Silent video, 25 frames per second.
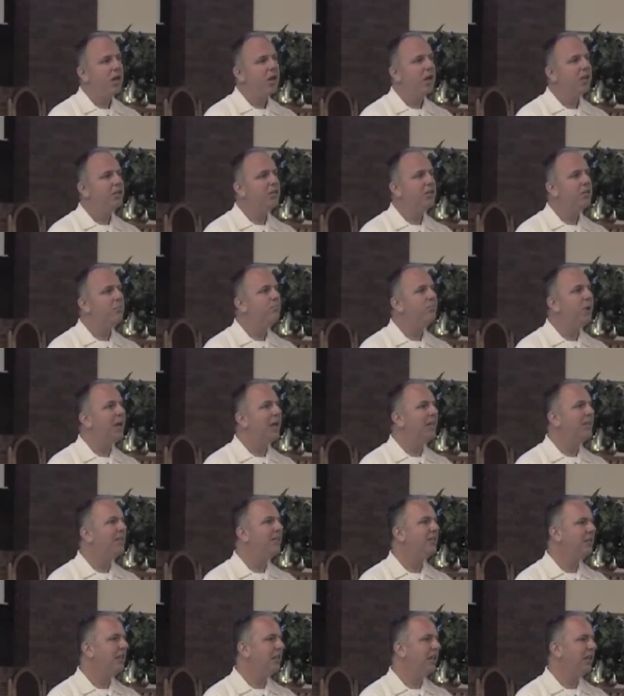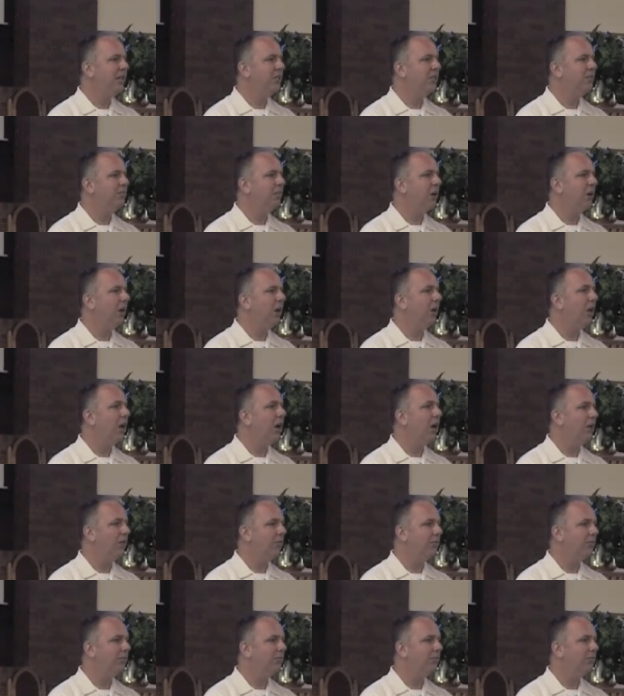It's the base needs of our
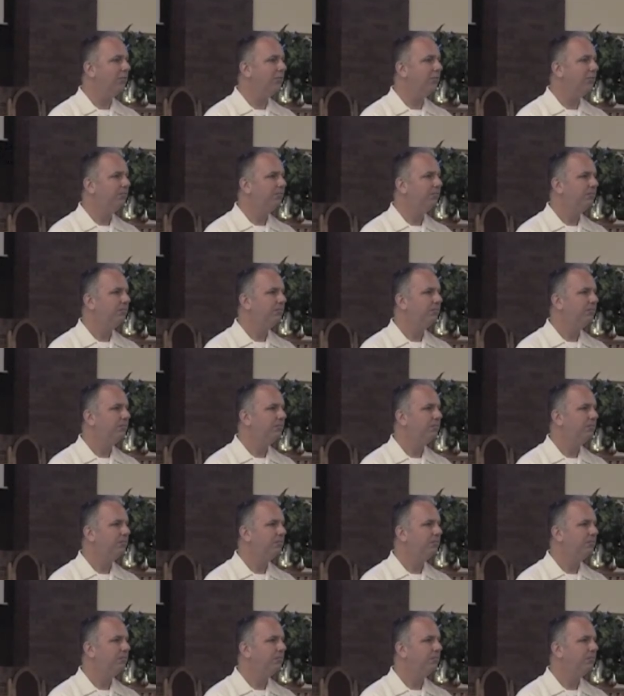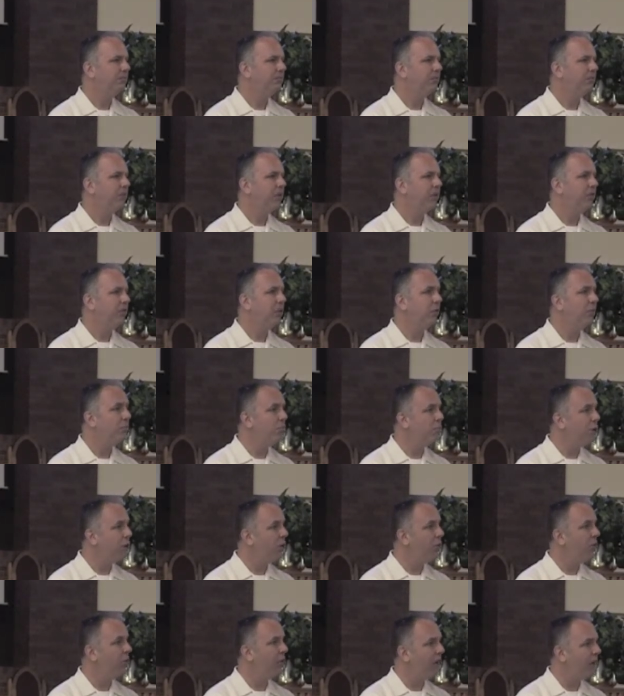life. If you're
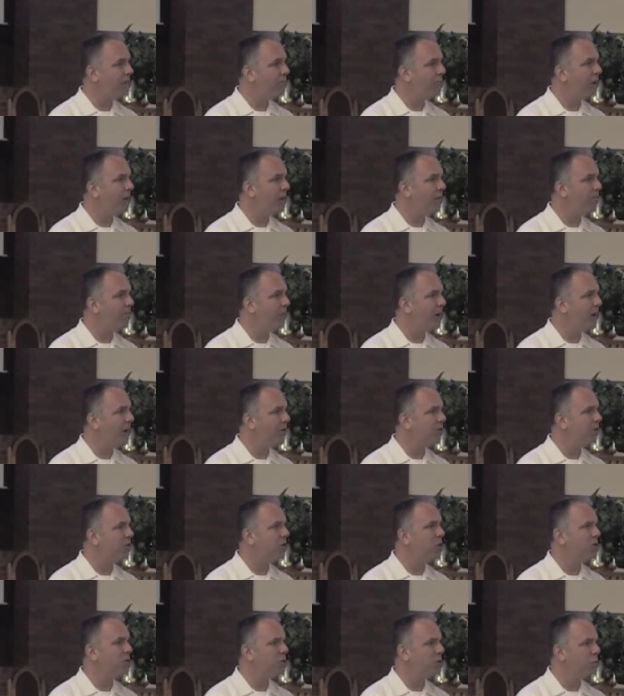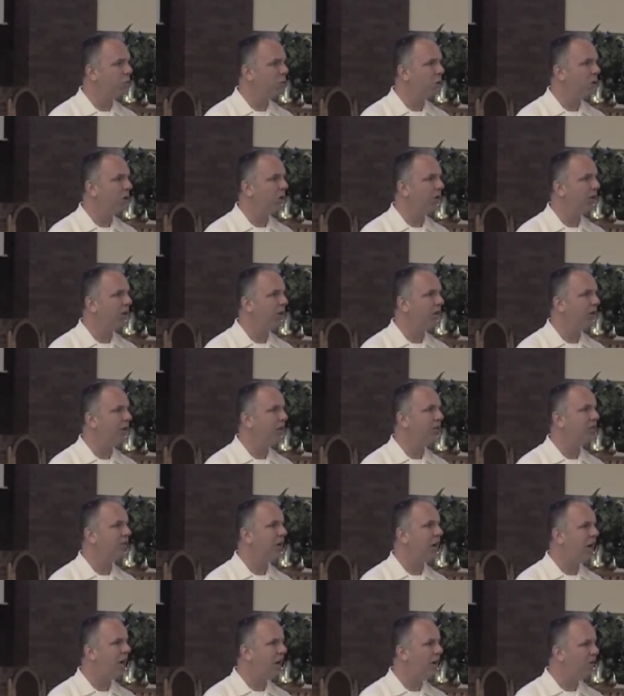familiar with Abraham Maslow's work and
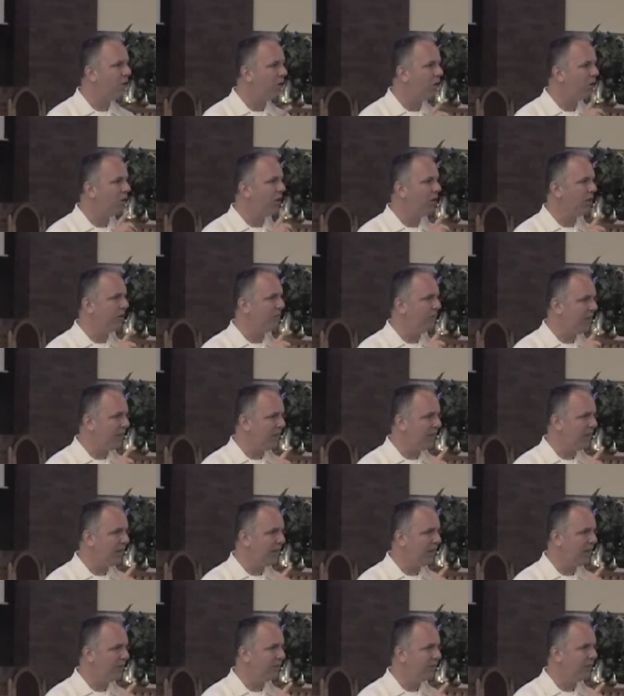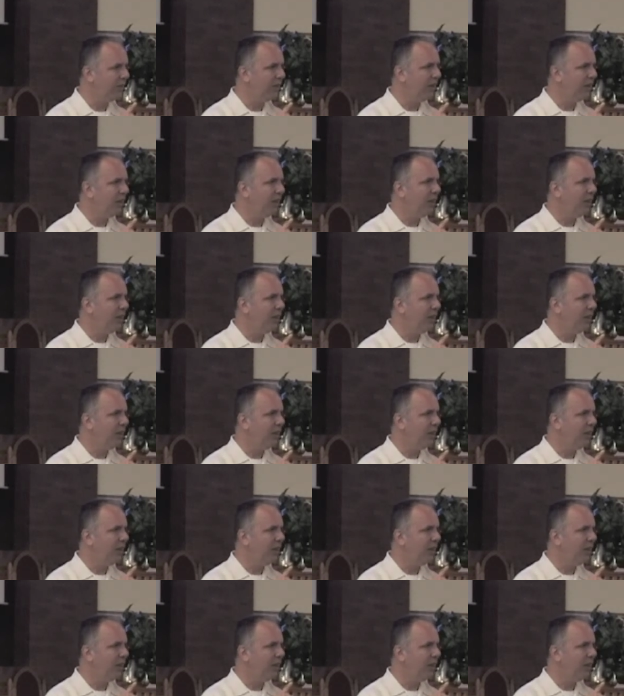his hierarchy of needs,